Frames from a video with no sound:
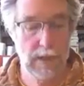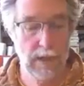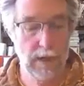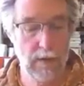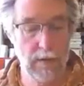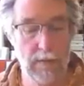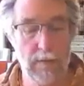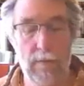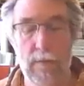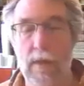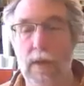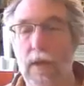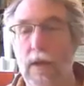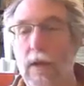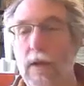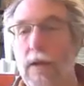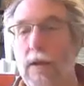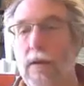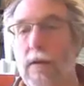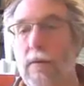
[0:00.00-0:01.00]
writes it out,
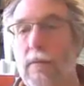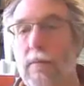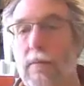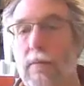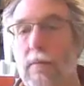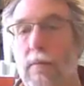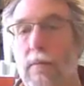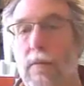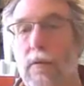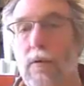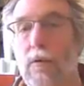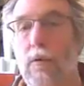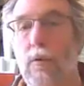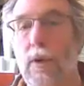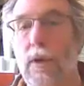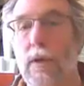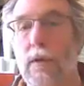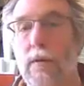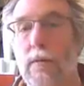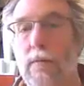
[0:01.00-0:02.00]
and then I can
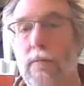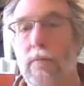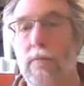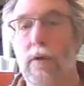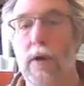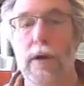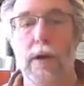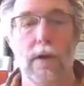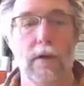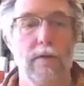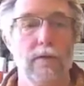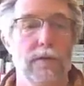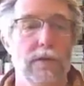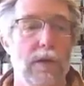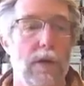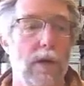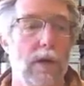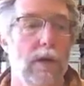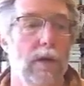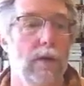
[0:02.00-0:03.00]
quit right out
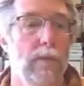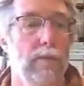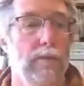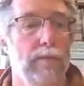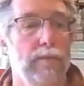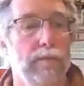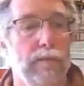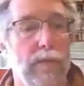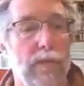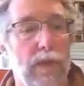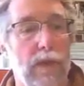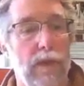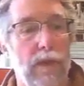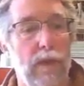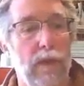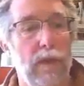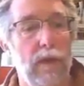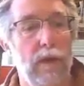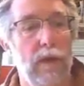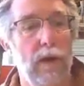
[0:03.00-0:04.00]
of Skylum.
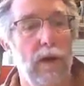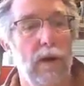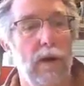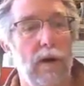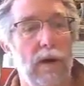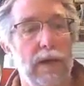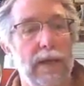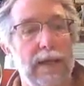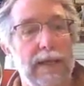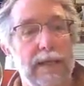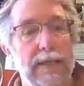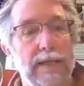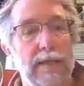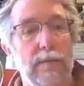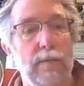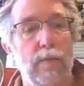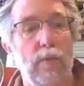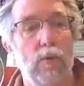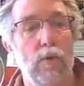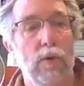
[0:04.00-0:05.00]
It
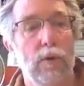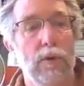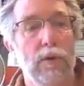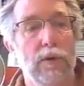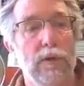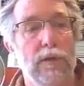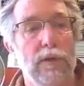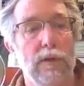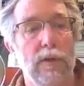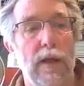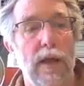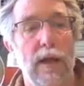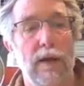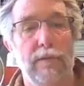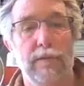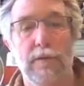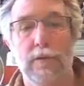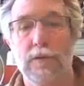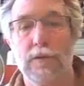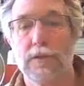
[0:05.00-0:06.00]
is important,
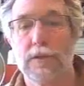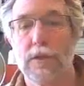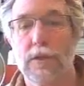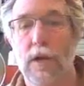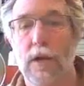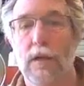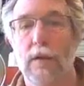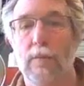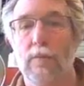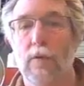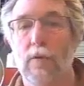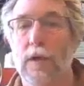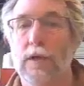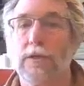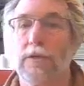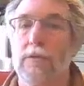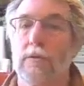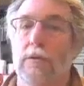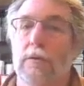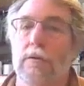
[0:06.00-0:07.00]
after
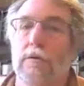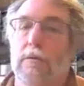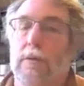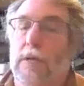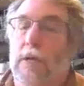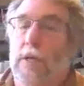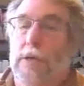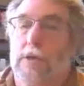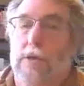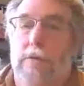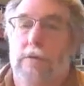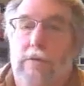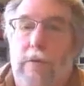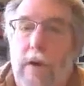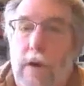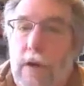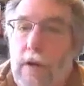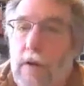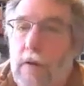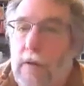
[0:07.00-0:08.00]
Skylum writes your
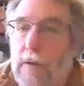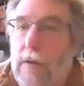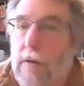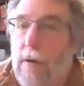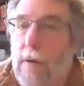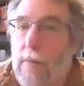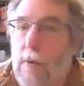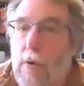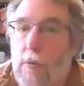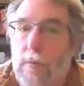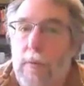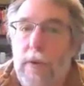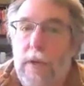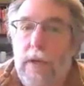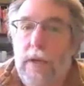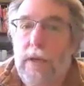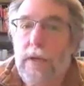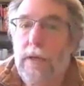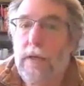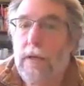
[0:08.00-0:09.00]
illumination file, here I'm
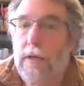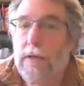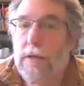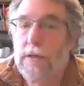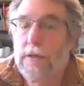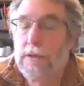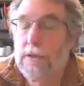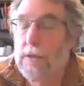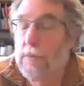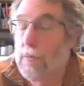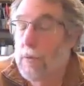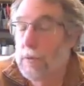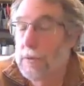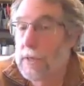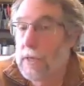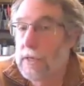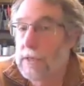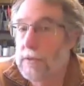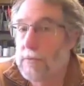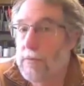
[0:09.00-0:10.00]
opening it in a
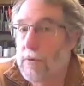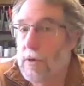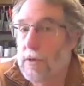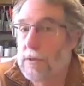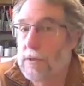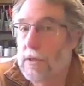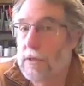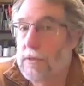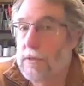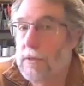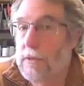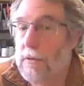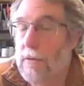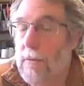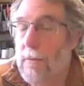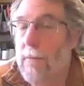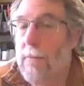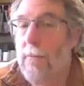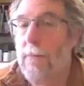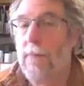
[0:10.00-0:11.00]
simple text
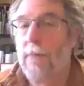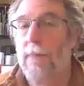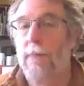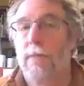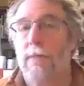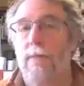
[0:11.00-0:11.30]
processor,